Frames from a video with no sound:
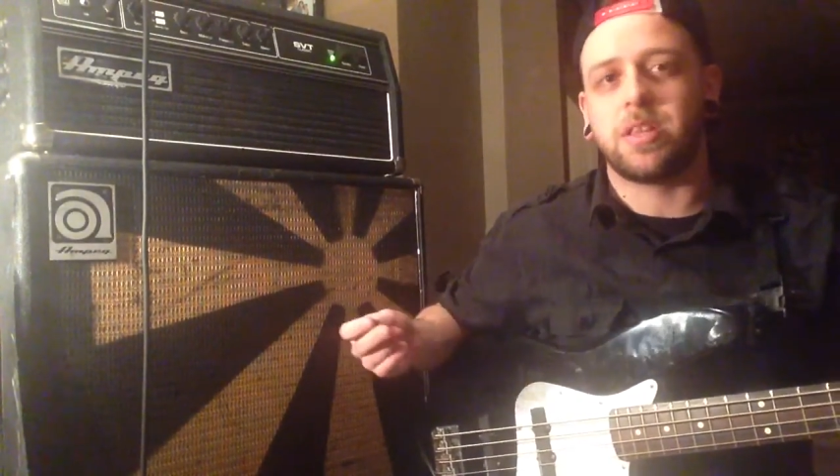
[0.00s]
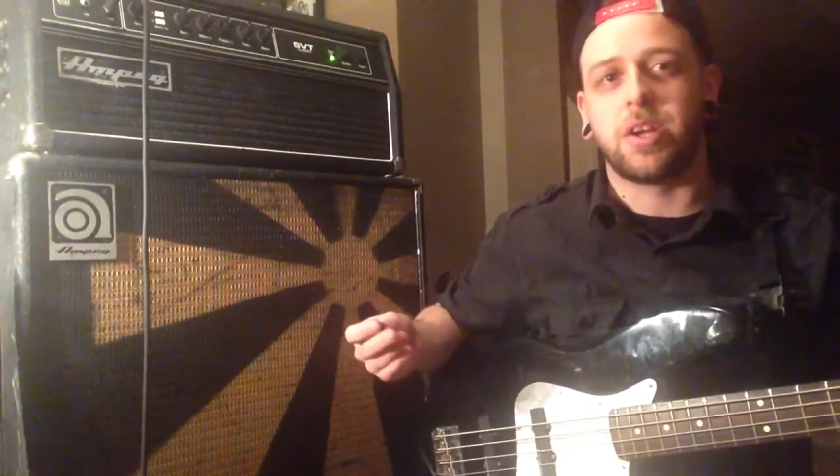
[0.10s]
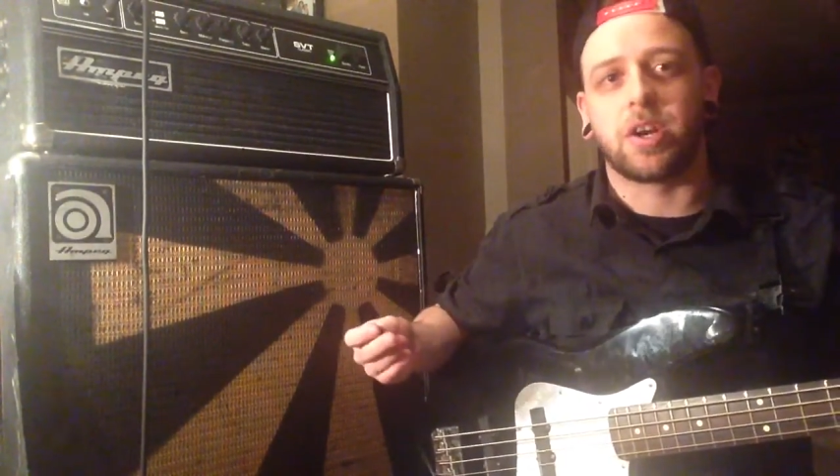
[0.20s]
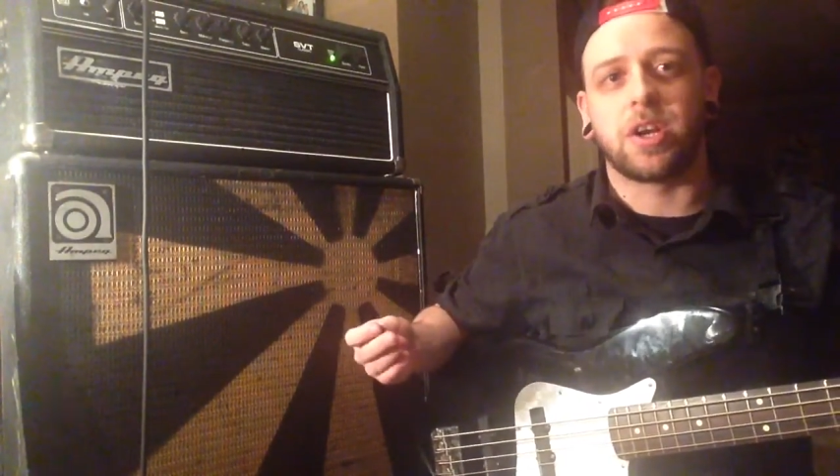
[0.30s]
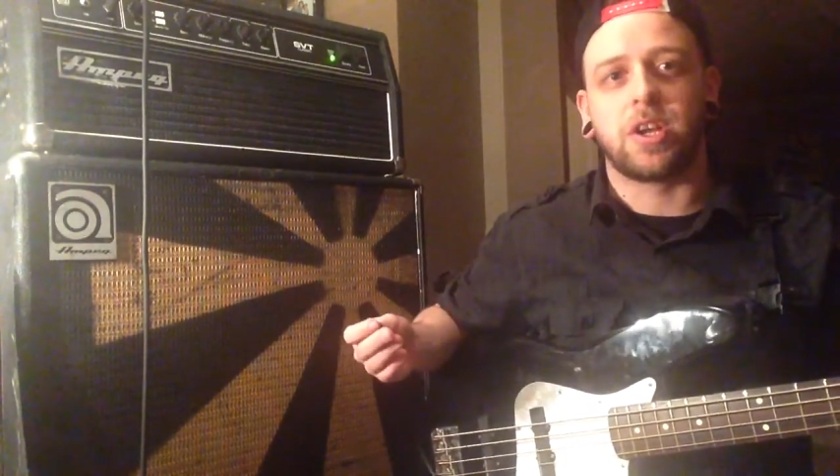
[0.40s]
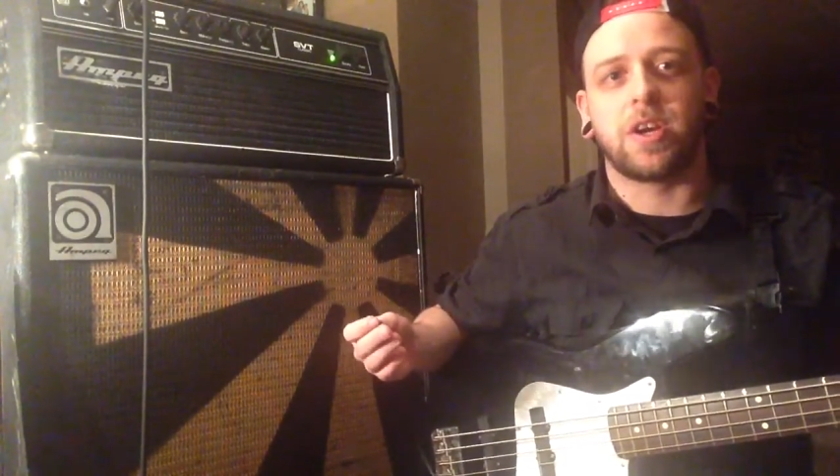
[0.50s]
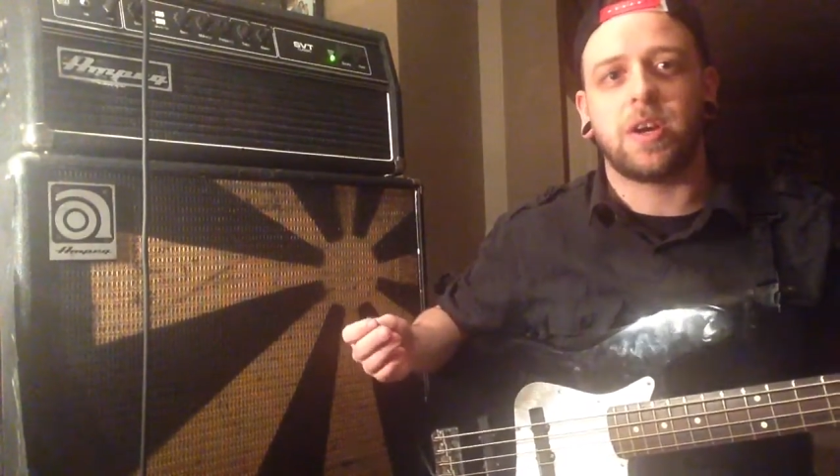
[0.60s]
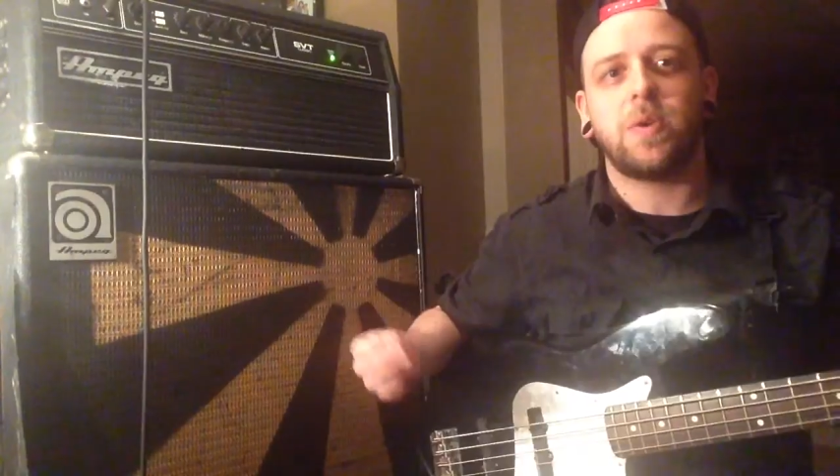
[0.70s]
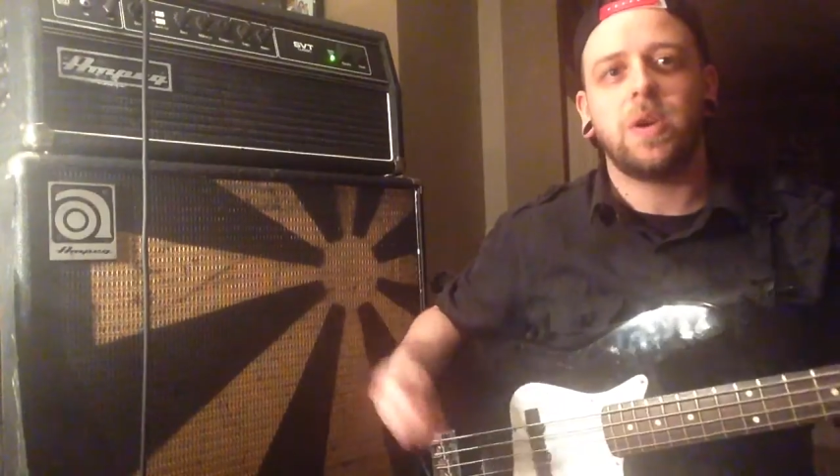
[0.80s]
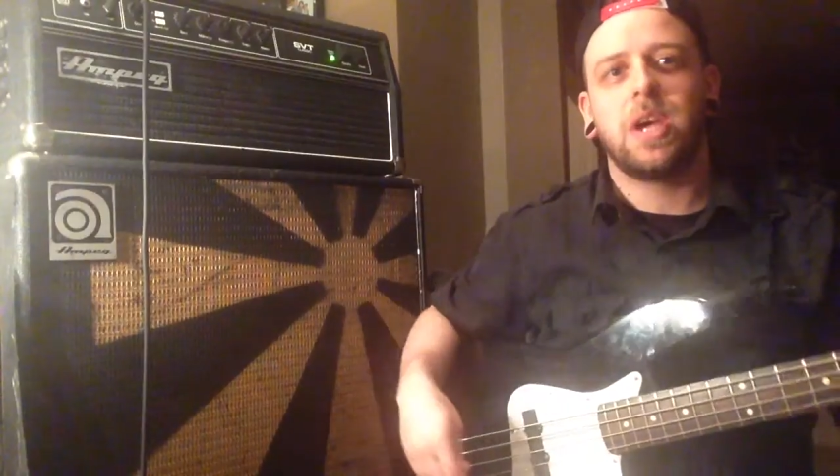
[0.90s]
then you're good to
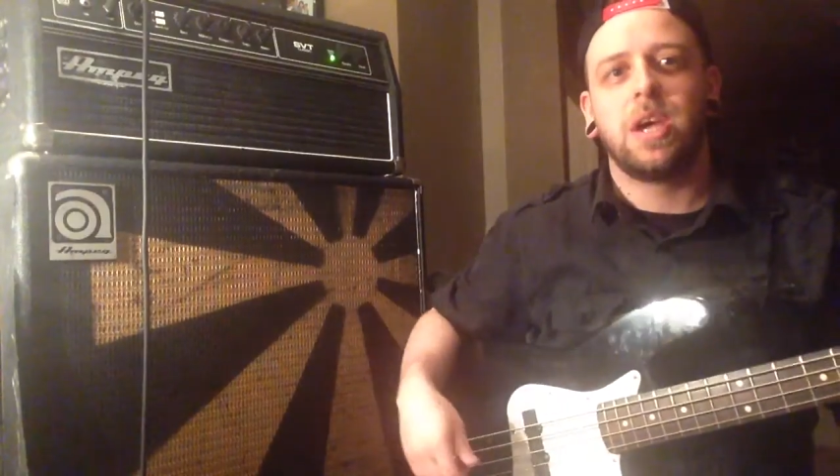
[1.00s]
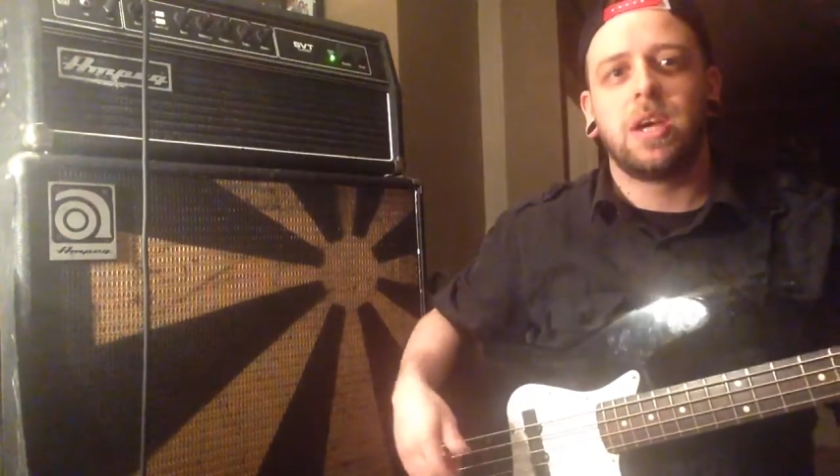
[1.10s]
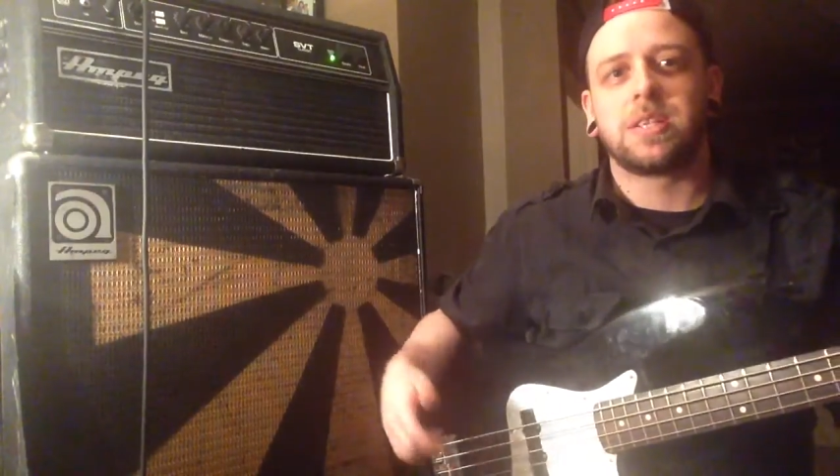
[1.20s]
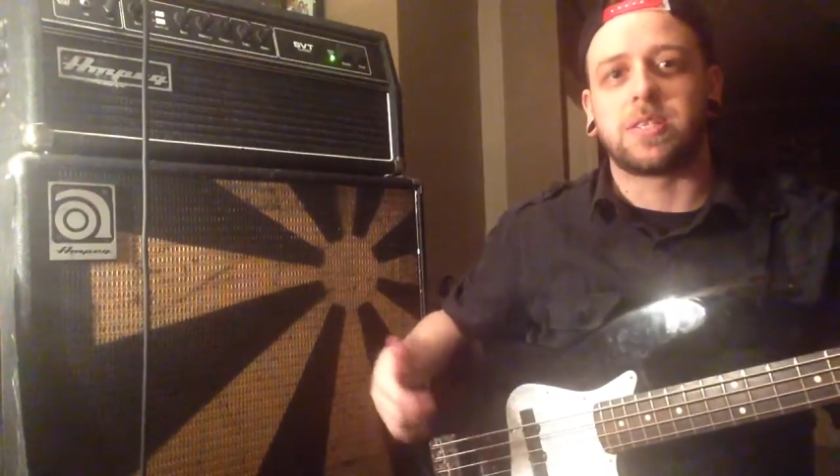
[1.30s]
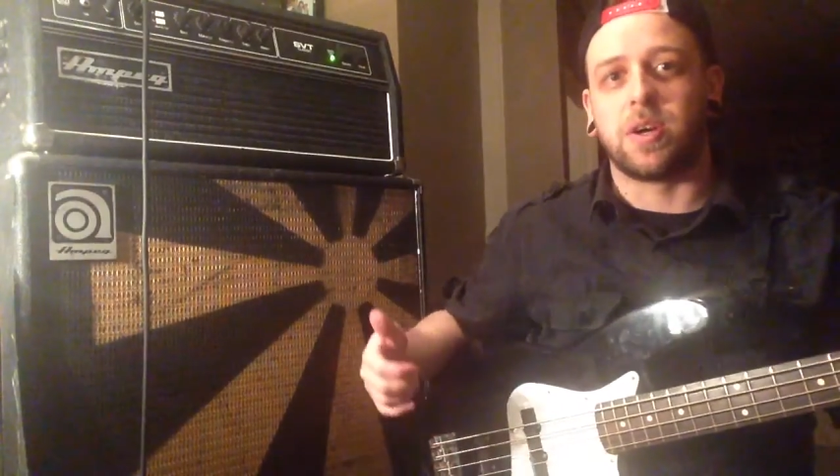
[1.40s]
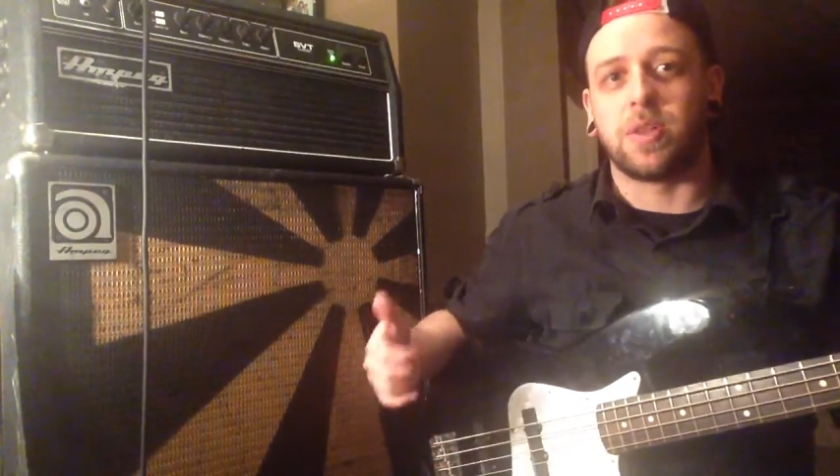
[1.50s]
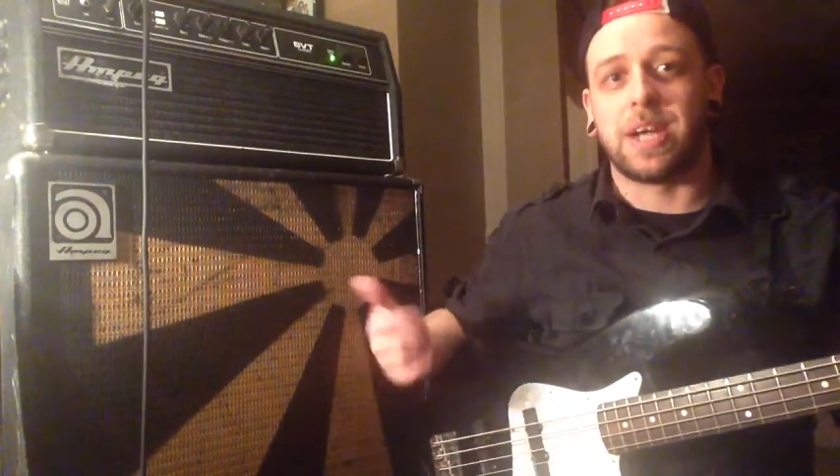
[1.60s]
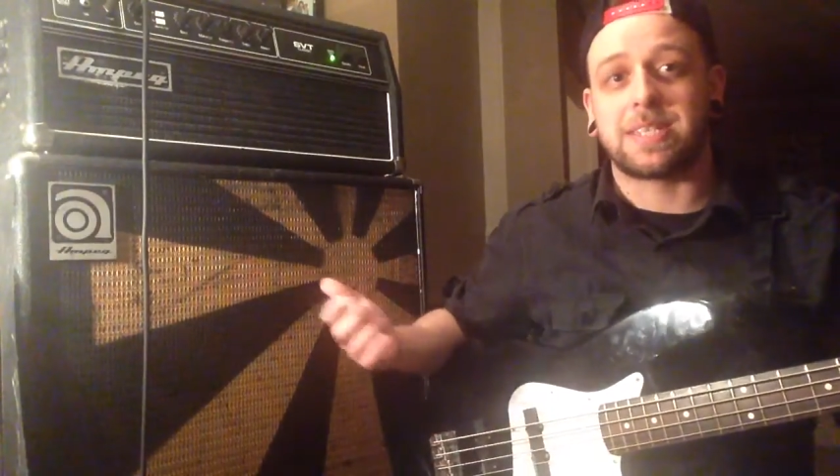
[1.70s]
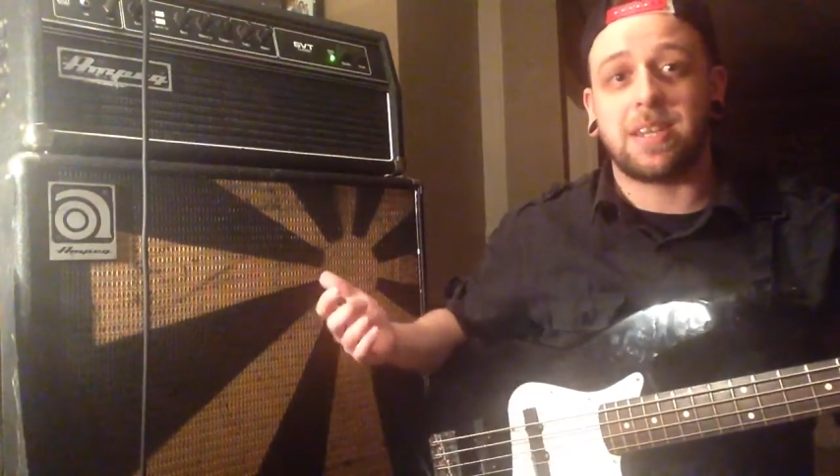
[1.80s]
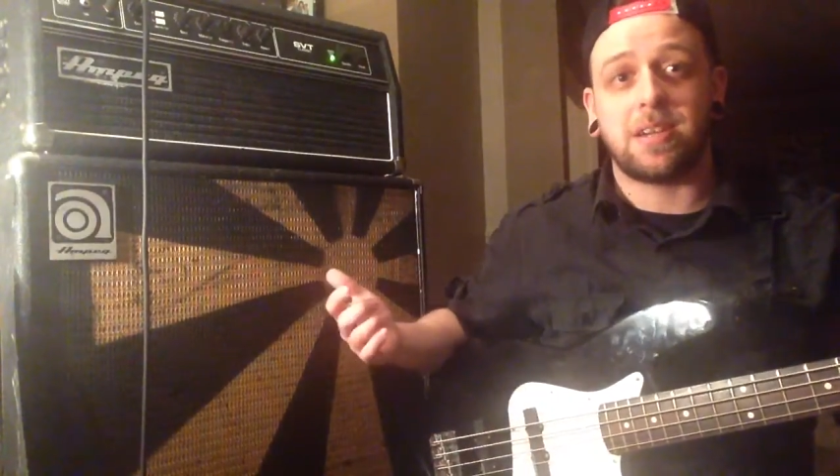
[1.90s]
go. So
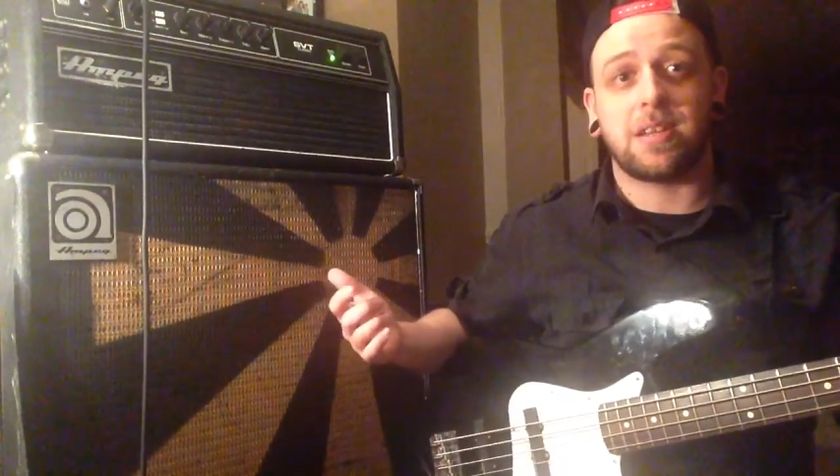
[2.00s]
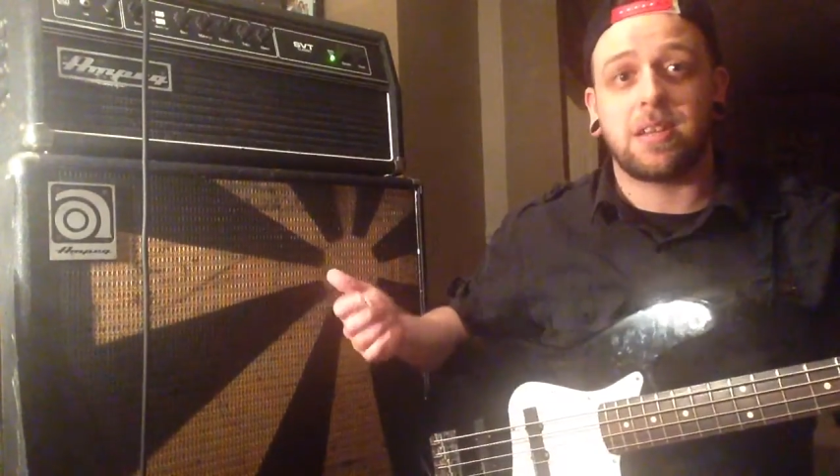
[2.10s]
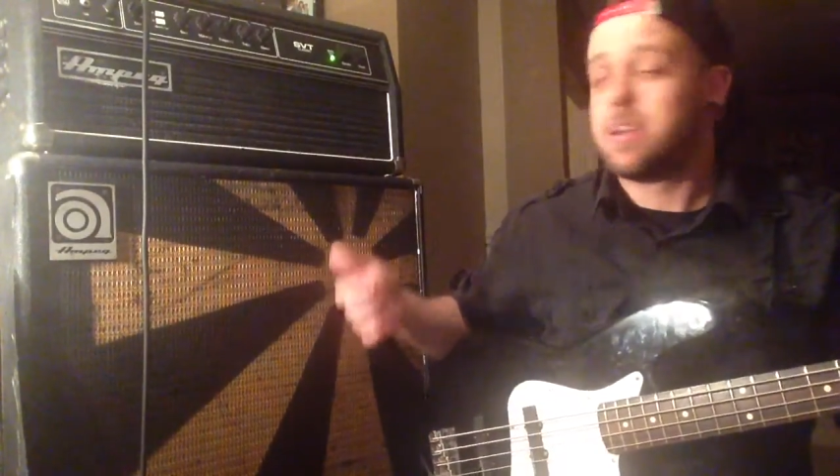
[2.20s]
that's it.